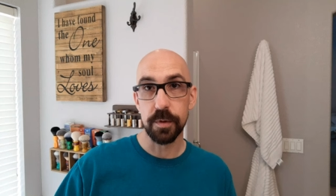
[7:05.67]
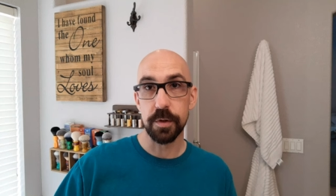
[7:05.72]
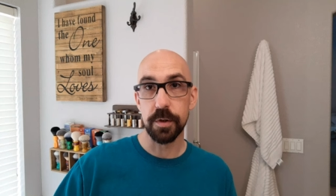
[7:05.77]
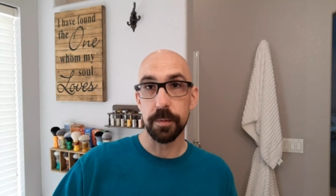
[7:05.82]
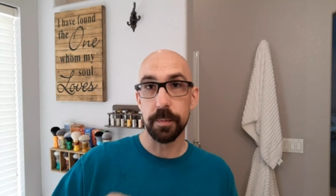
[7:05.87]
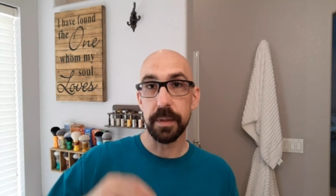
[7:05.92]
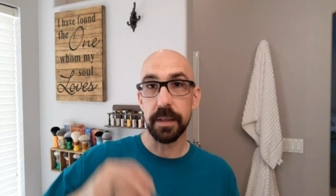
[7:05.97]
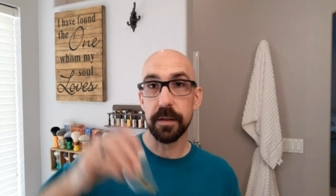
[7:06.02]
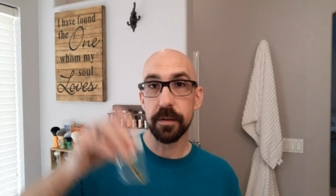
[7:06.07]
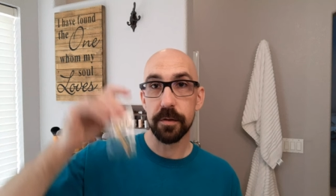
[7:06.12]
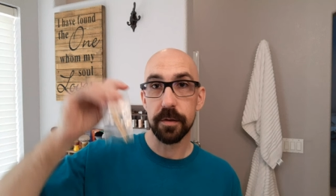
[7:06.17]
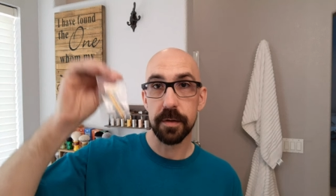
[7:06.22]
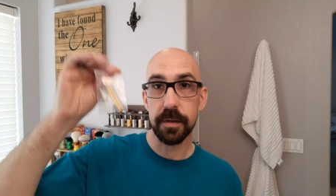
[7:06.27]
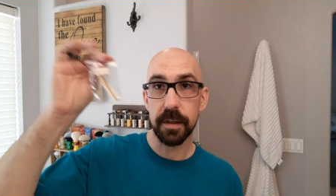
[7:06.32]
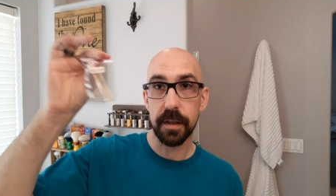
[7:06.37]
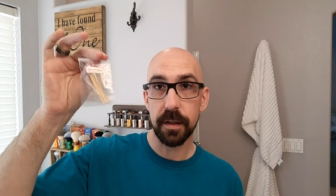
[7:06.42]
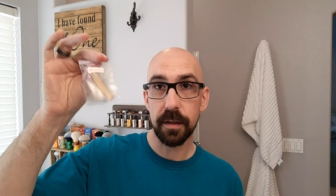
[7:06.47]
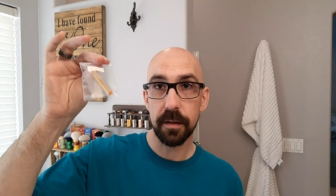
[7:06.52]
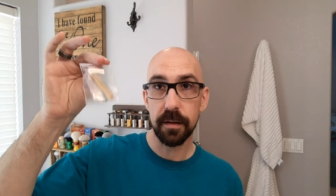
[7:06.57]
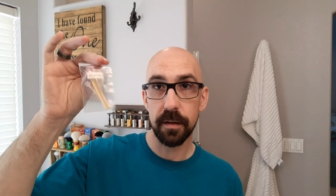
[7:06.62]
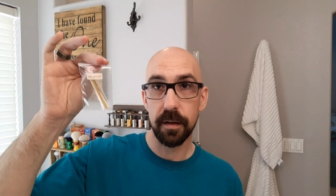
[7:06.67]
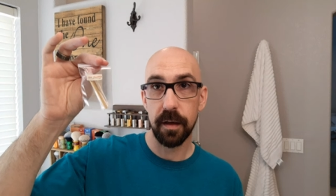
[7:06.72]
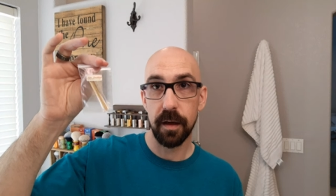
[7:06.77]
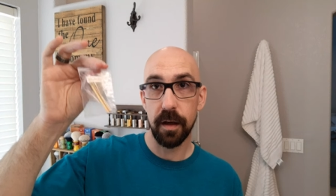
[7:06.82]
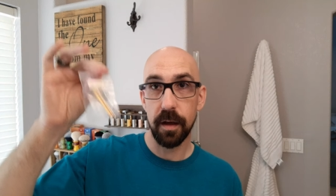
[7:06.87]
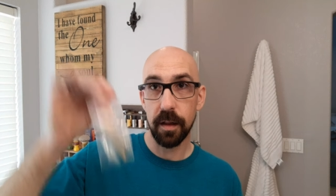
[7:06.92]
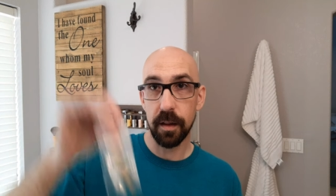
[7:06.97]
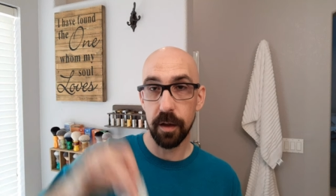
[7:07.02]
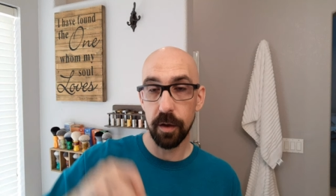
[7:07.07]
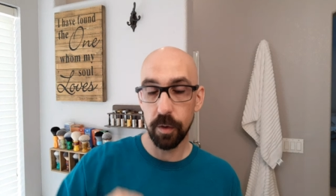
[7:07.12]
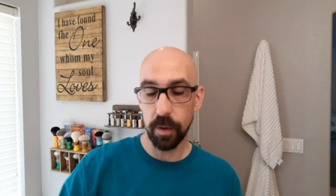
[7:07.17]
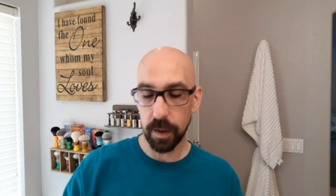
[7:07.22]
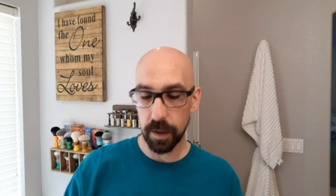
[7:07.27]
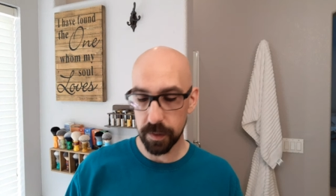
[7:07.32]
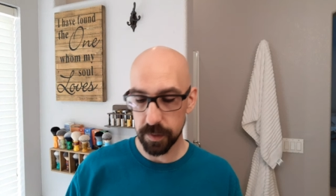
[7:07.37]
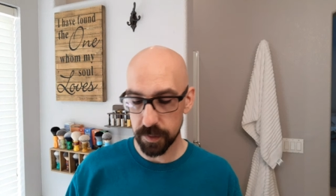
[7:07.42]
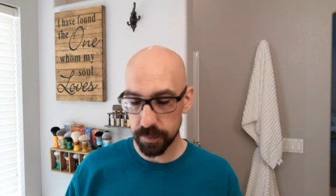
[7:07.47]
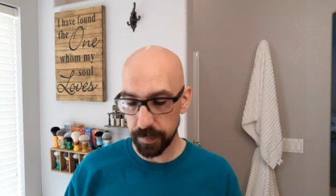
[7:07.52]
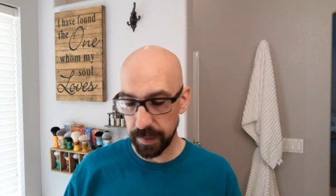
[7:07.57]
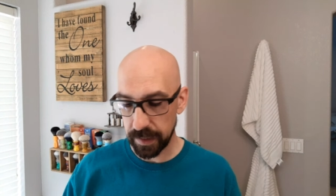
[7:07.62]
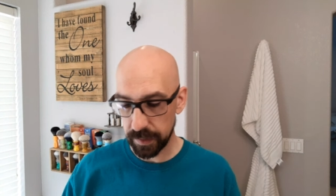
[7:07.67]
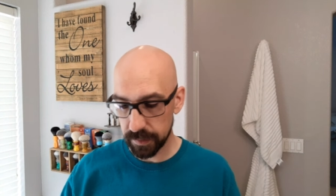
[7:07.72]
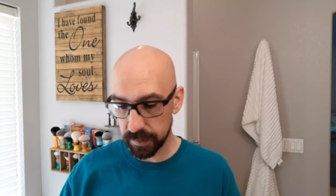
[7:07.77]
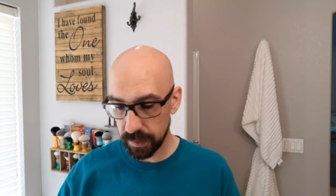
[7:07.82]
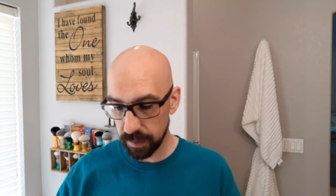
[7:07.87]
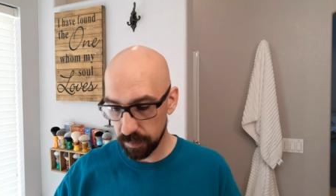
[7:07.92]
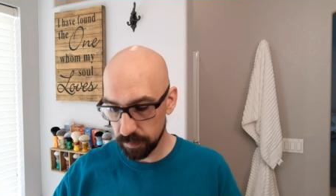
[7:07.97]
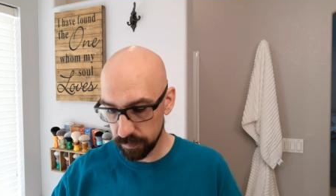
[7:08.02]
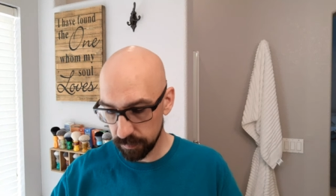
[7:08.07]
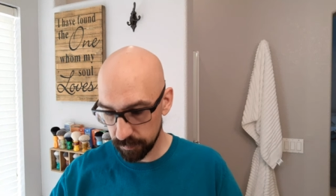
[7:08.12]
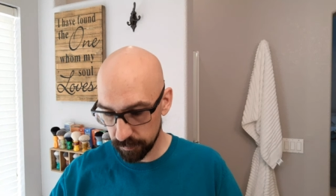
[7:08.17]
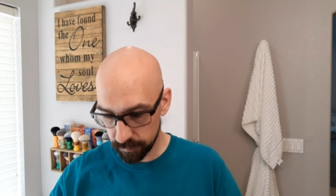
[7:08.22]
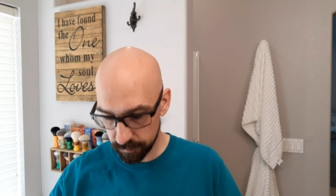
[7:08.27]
one should be interesting. Aloha Smackdown.